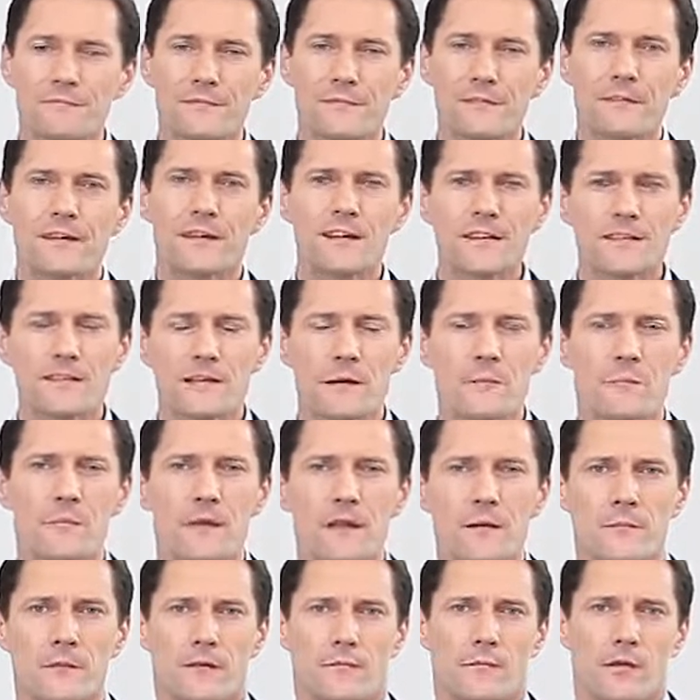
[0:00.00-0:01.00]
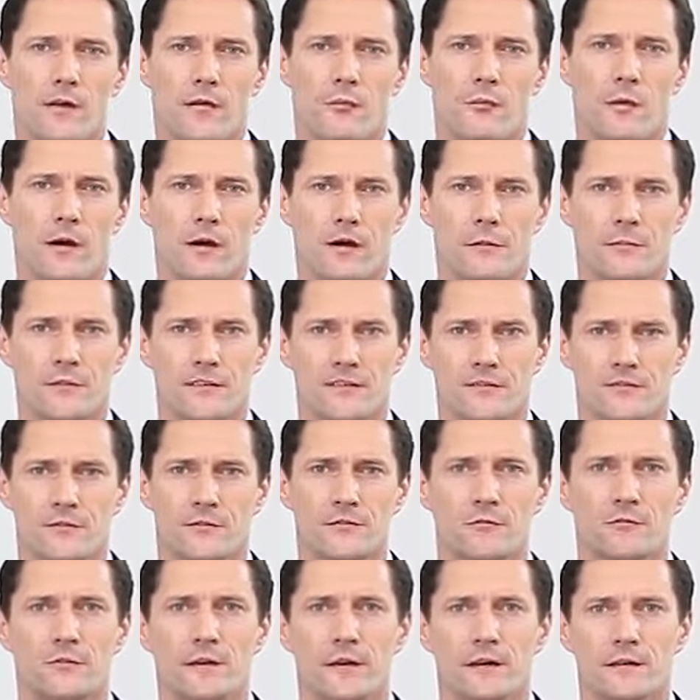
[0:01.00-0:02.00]
There are some minimum requirements to
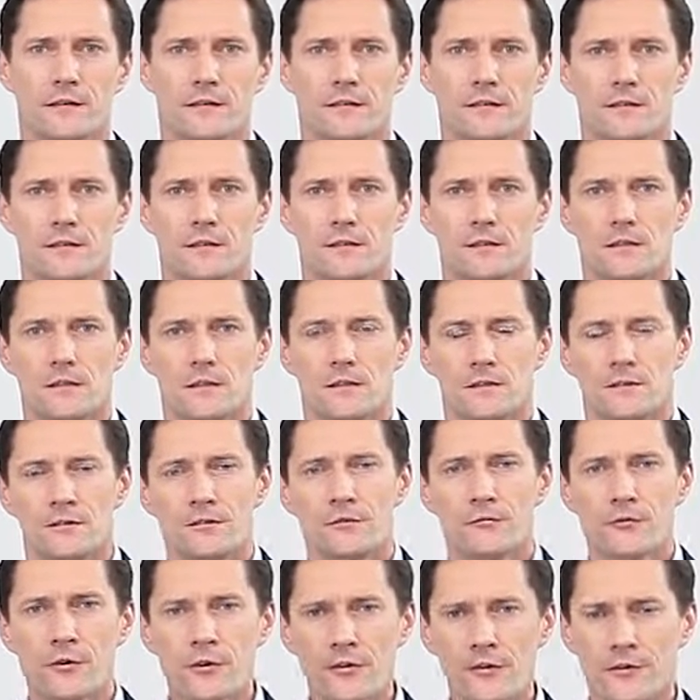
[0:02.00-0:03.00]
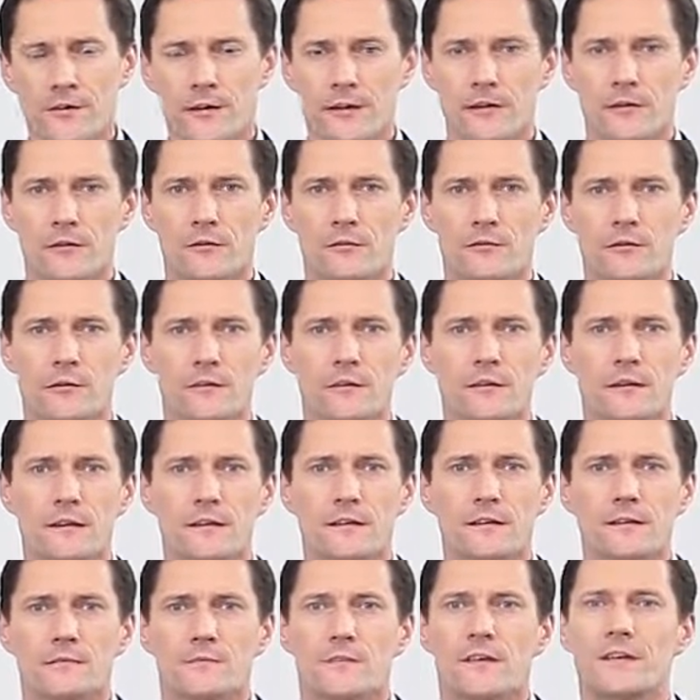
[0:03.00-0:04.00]
do that. The first thing you
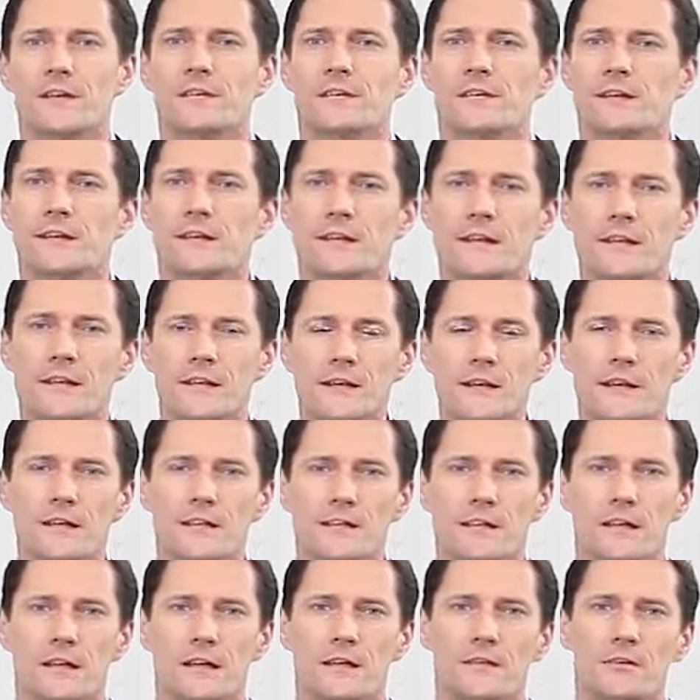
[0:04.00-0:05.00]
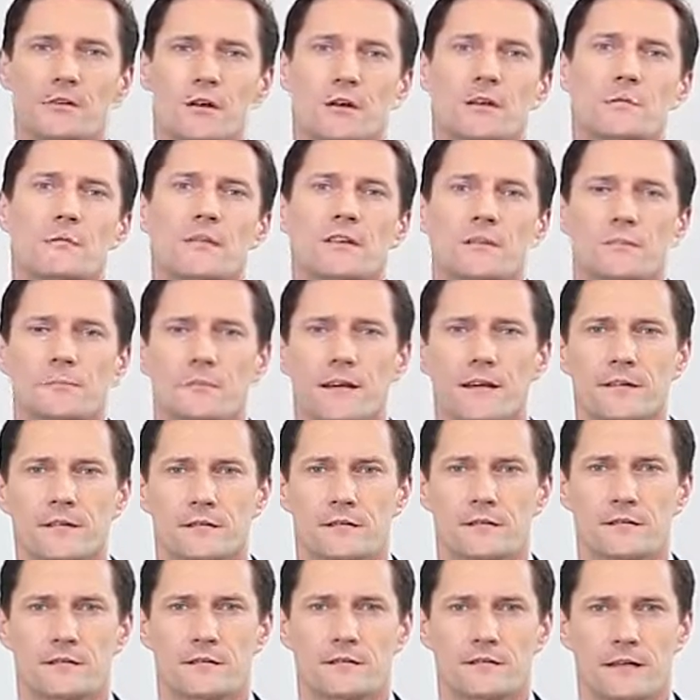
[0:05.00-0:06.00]
need is a clear autonomous
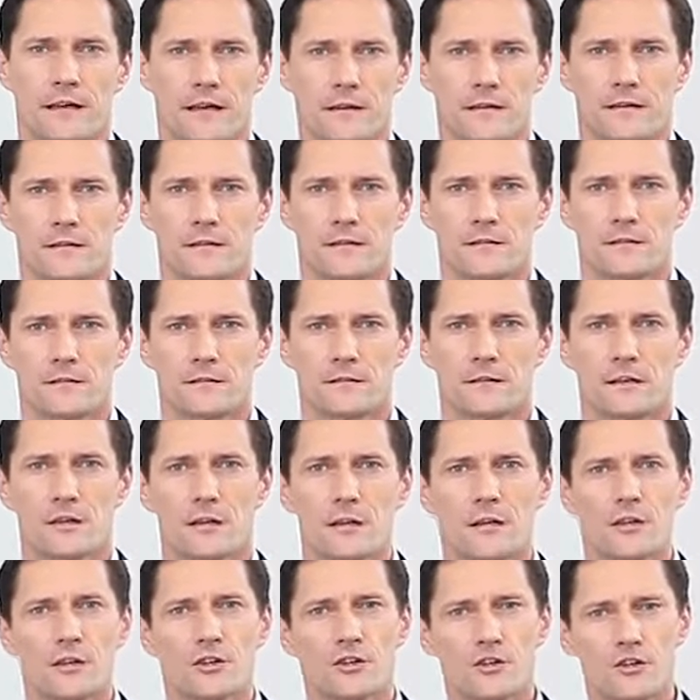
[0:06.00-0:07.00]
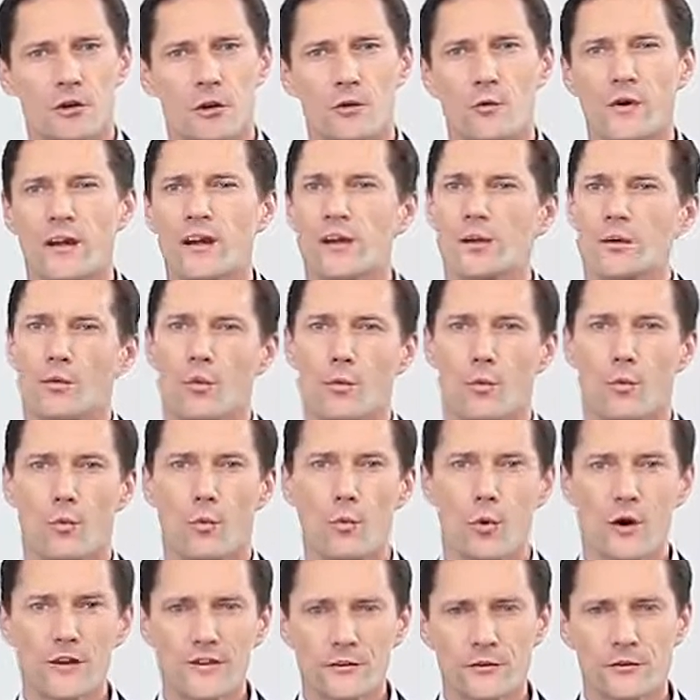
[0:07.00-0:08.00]
maintenance standards, showing
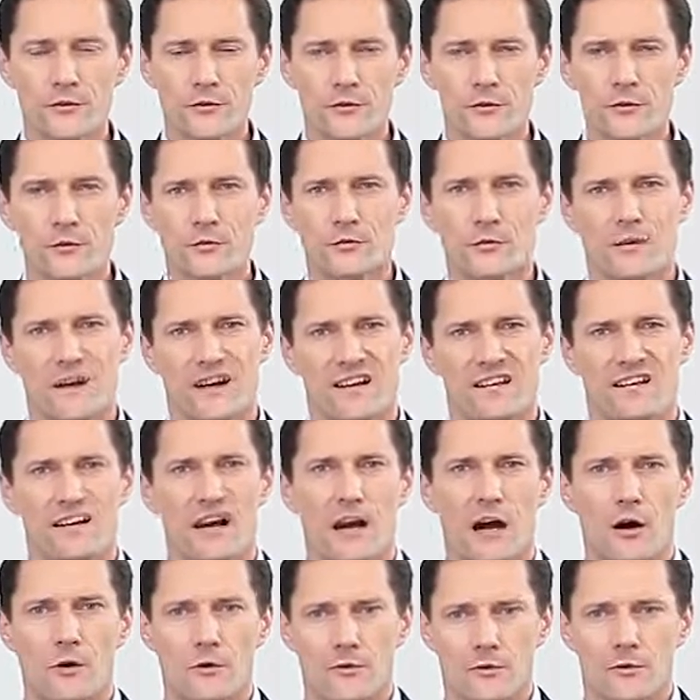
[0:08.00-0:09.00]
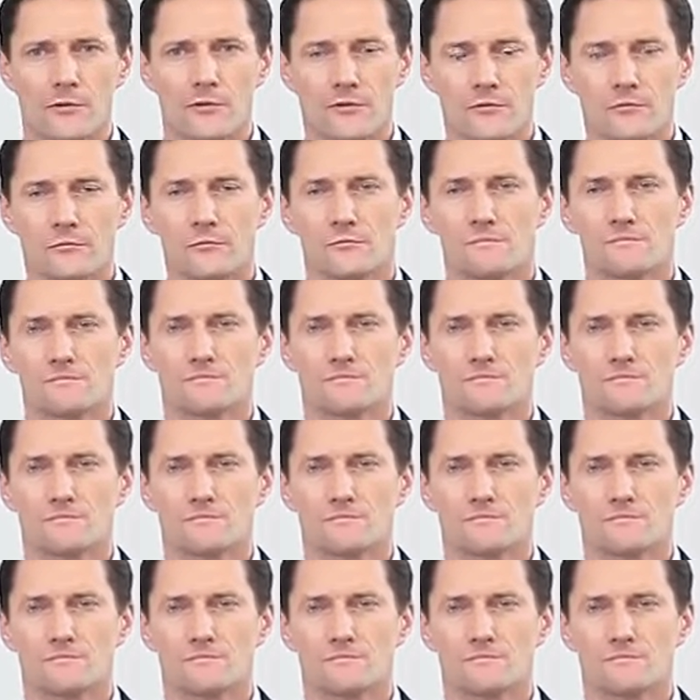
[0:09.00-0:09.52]
what to do and how to do.